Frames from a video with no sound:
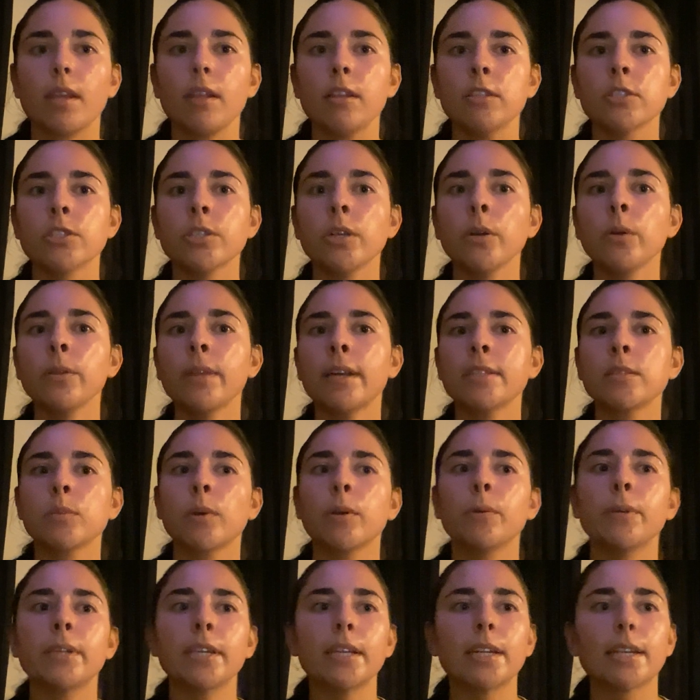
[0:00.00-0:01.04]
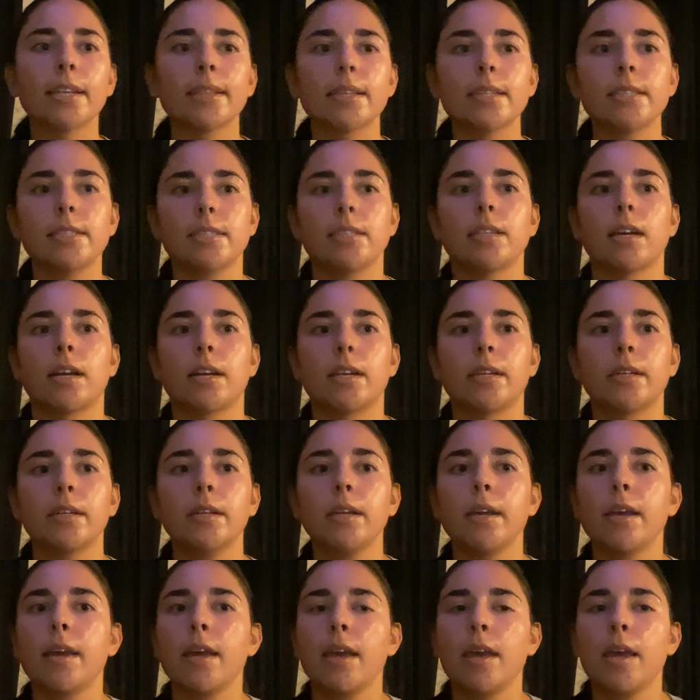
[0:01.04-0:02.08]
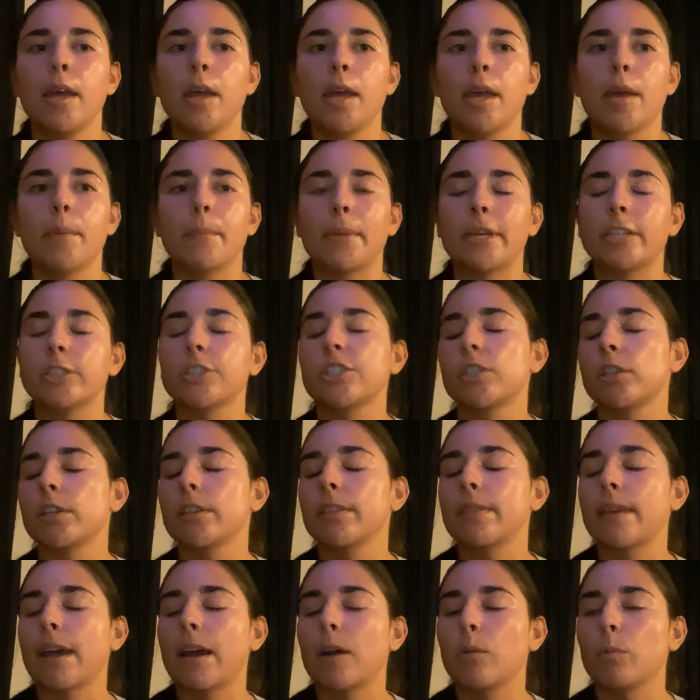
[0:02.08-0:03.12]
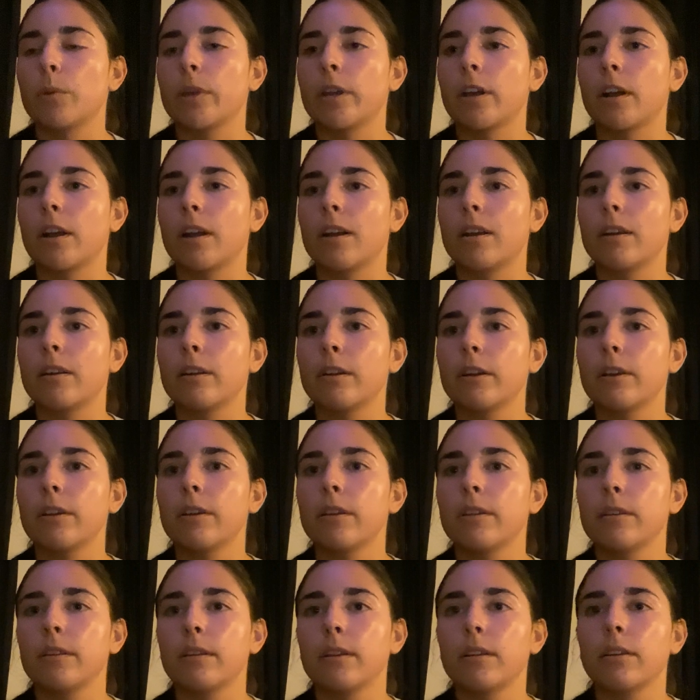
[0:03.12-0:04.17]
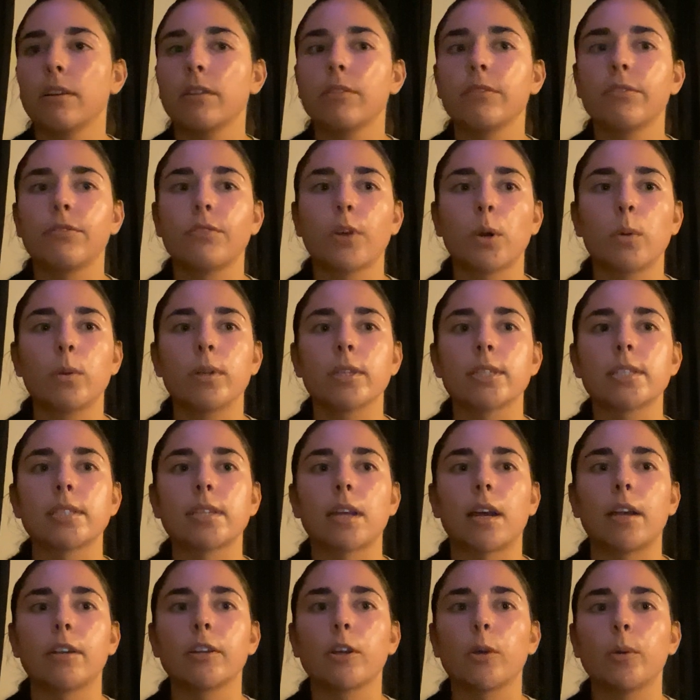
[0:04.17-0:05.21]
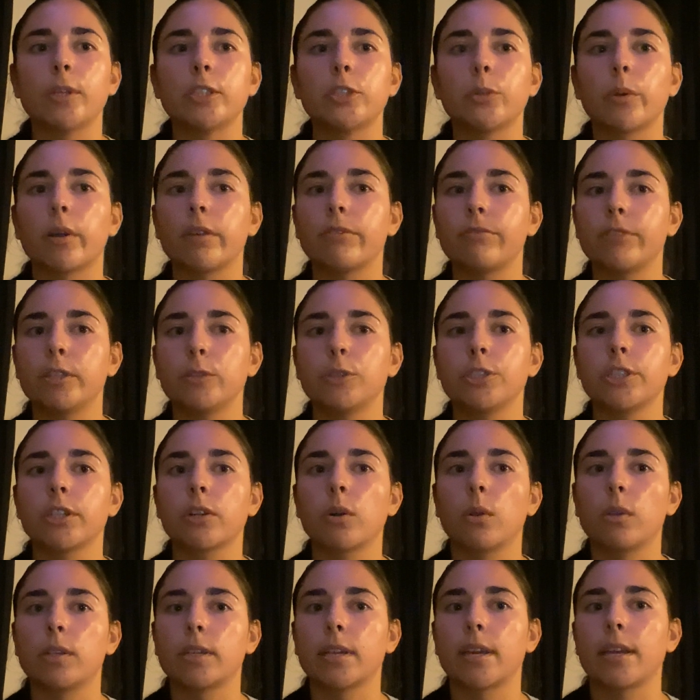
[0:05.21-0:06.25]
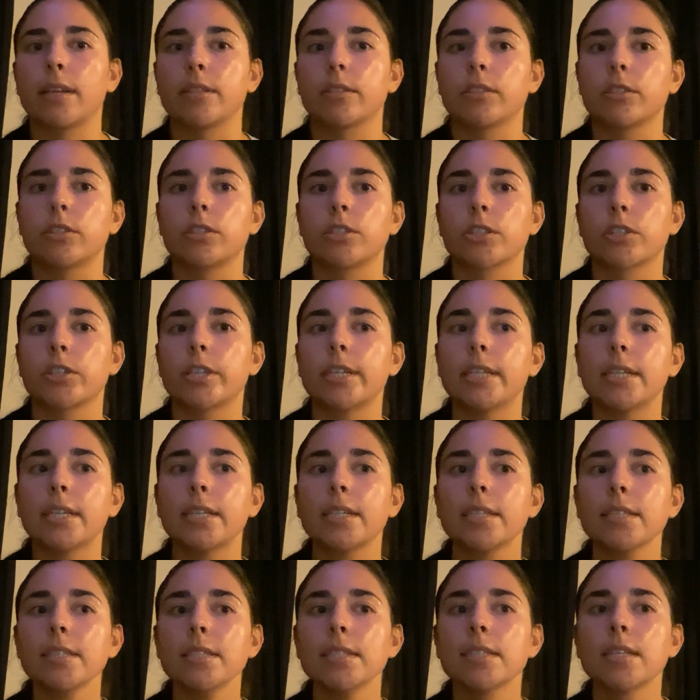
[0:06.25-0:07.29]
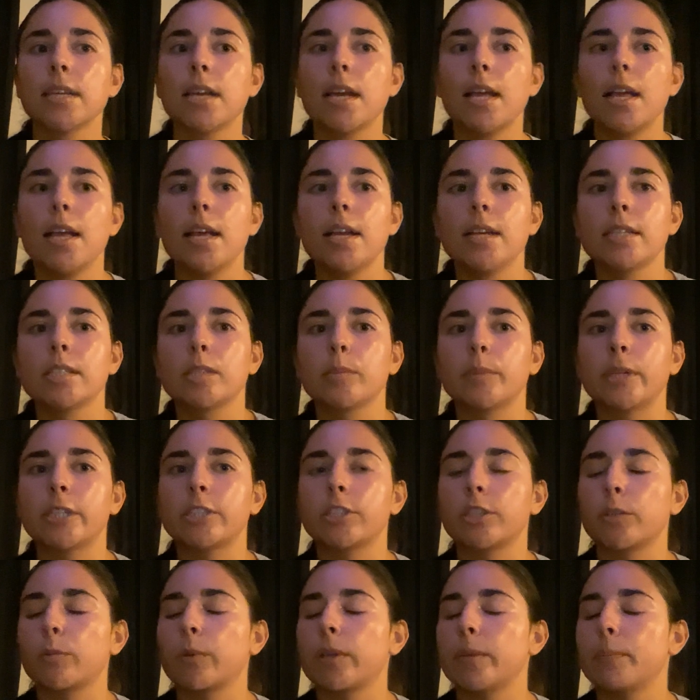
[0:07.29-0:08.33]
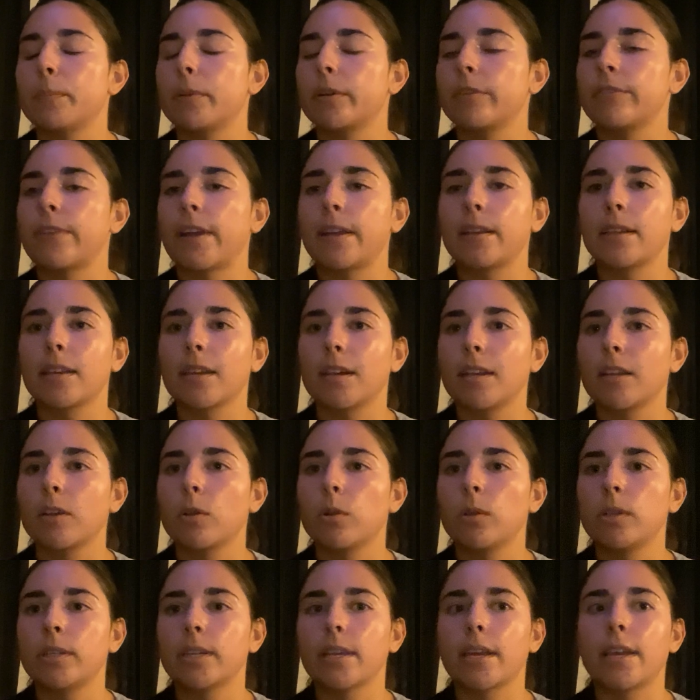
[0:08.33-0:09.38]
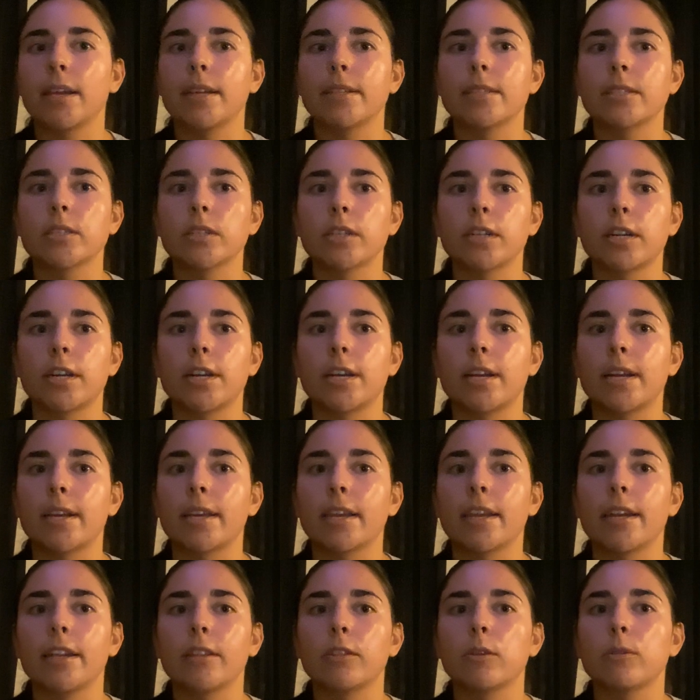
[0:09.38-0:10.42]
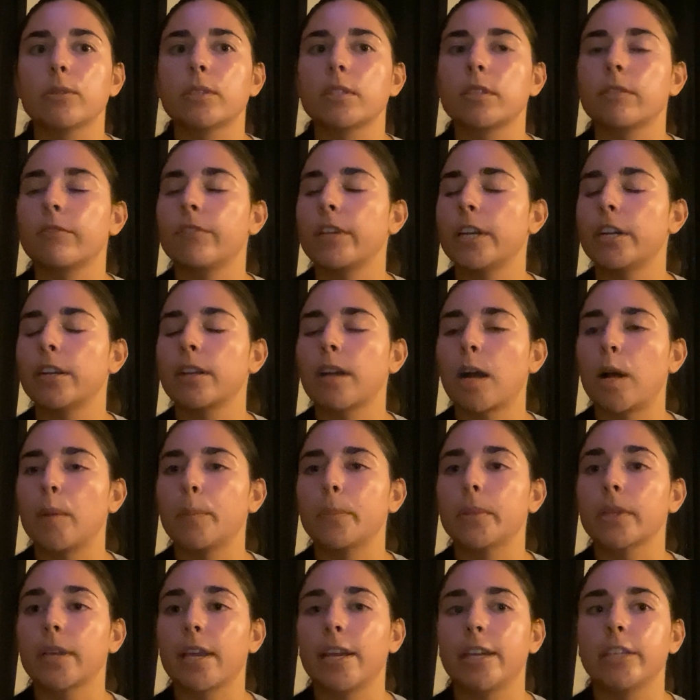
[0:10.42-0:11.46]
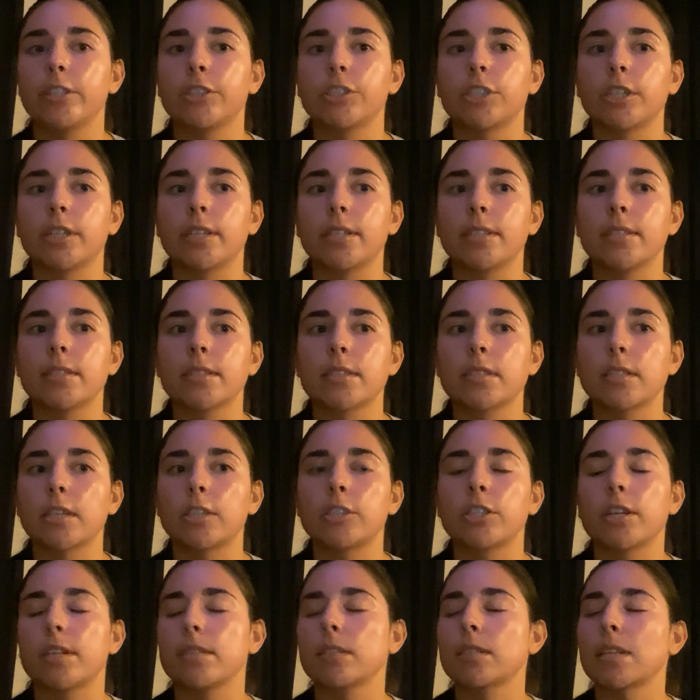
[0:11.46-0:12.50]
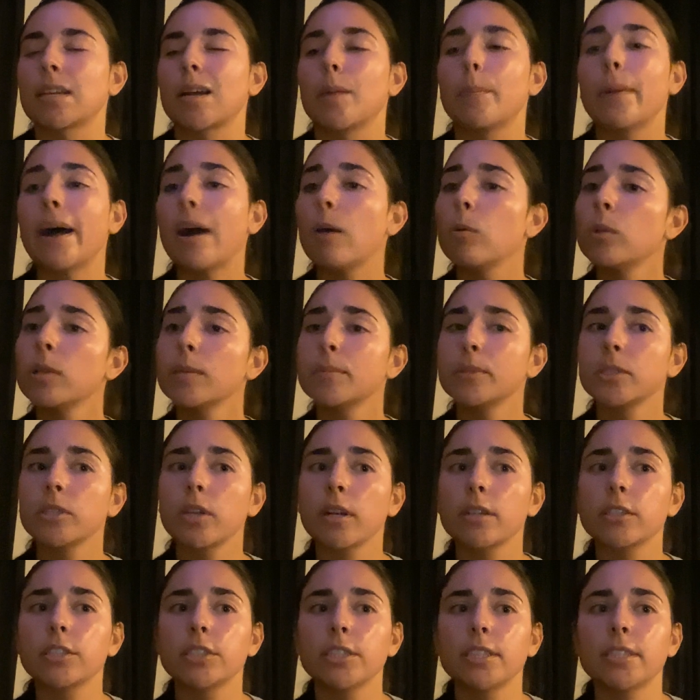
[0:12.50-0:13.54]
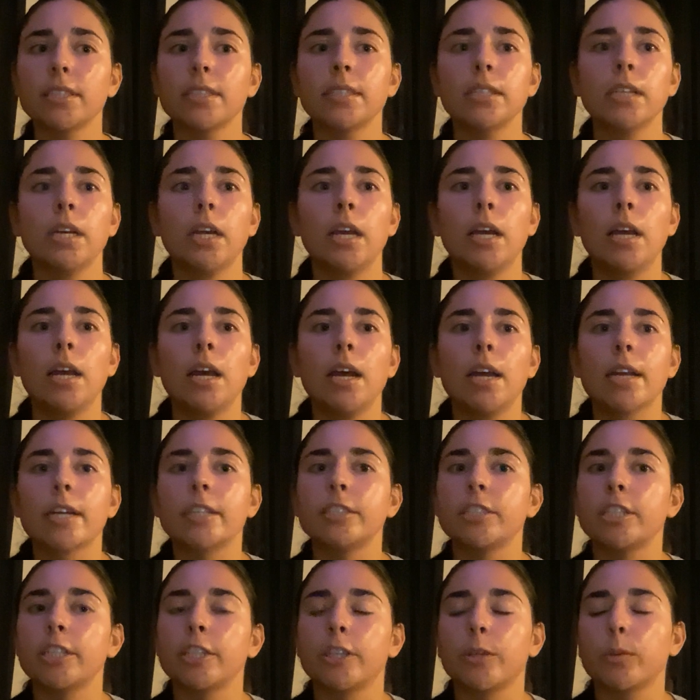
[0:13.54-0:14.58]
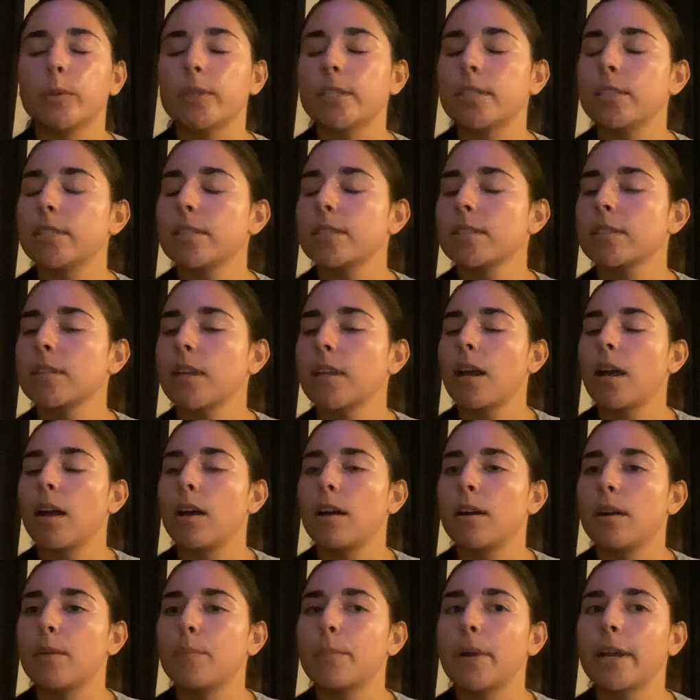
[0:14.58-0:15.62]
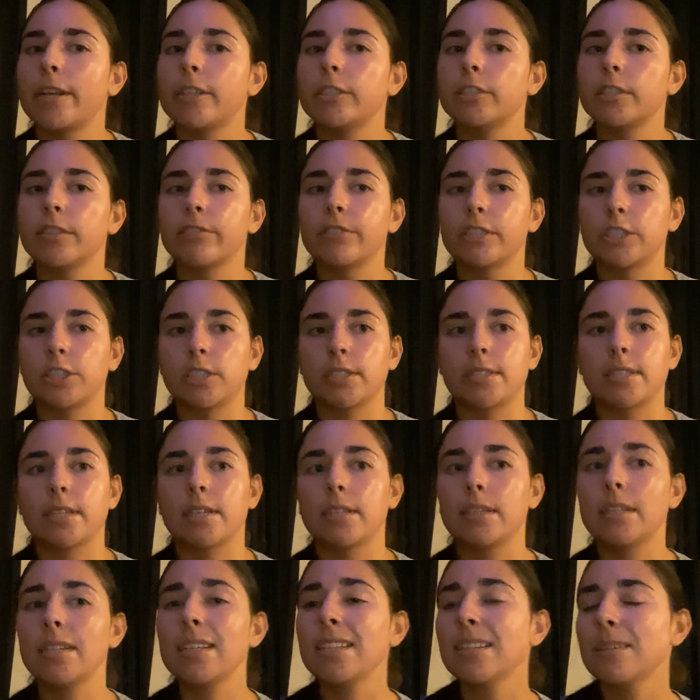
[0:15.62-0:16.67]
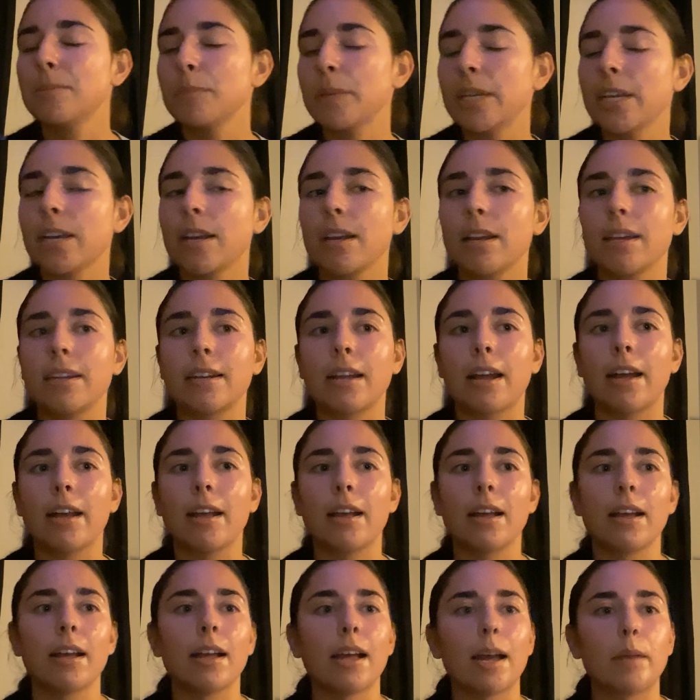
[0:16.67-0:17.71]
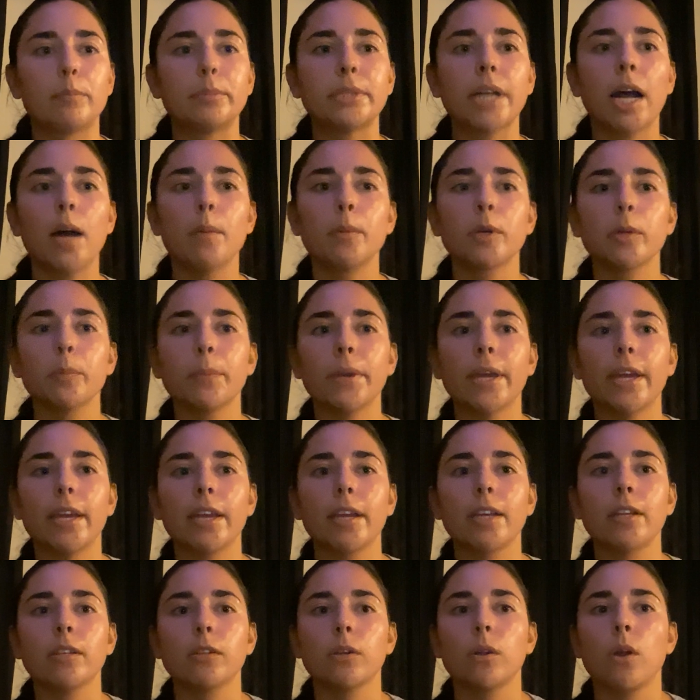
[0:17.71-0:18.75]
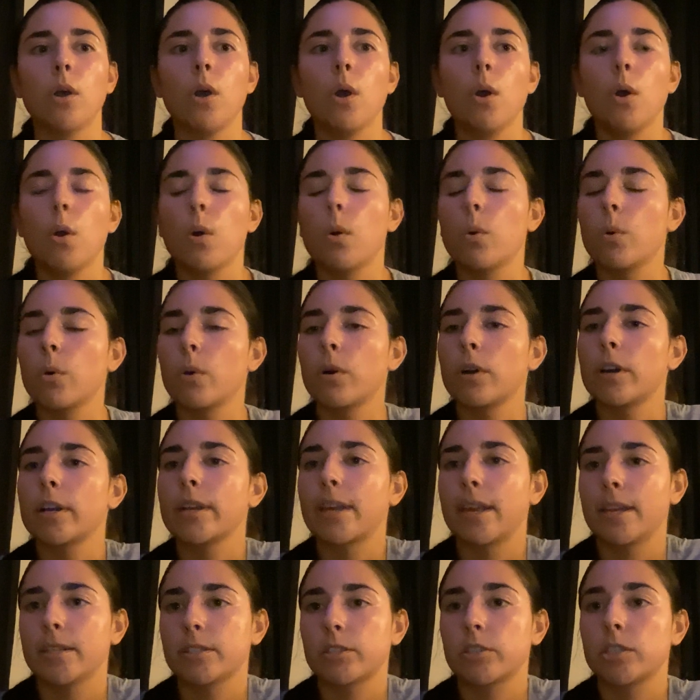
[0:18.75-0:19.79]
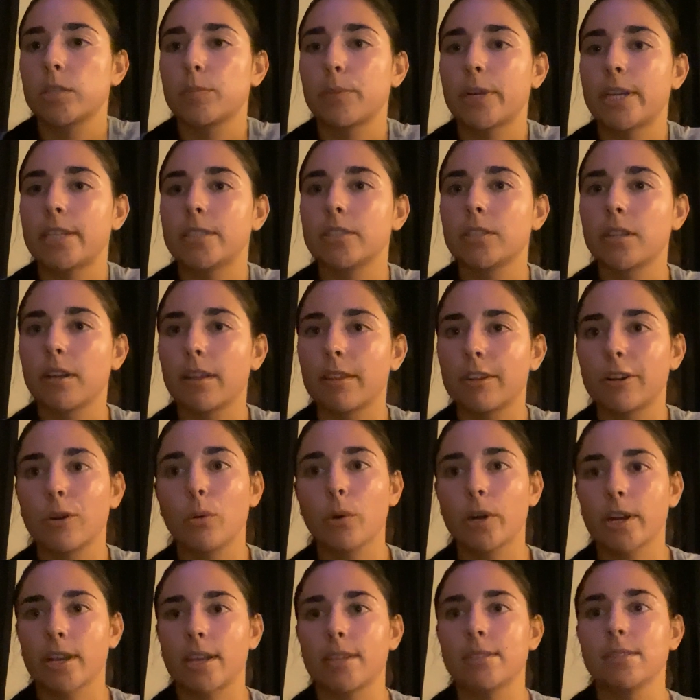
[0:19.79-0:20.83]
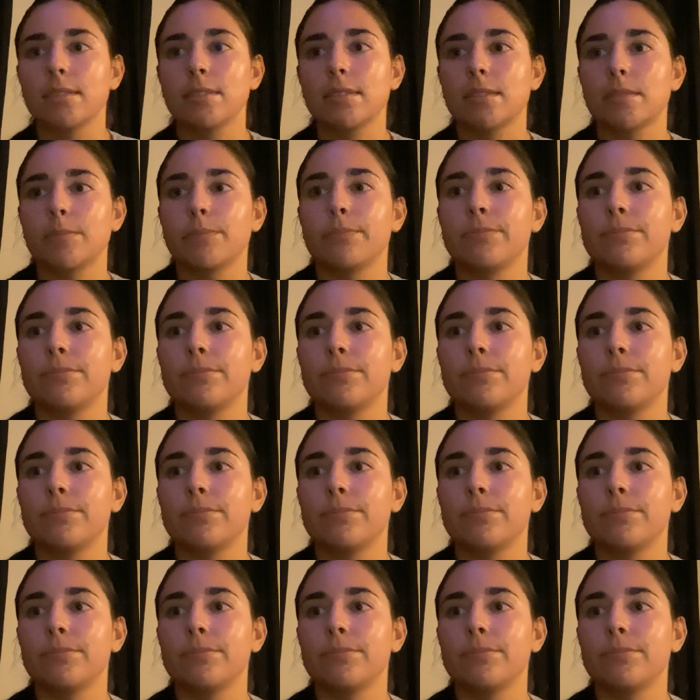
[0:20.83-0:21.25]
So that's why we need to get this done and make sure that we are focused on going to our future colon cancer screenings to make sure we prevent getting colon cancer and getting those severe complications such as like a bowel obstruction, continuous iron deficiency anemia, and abdominal pain, or cancer spreading to other organs.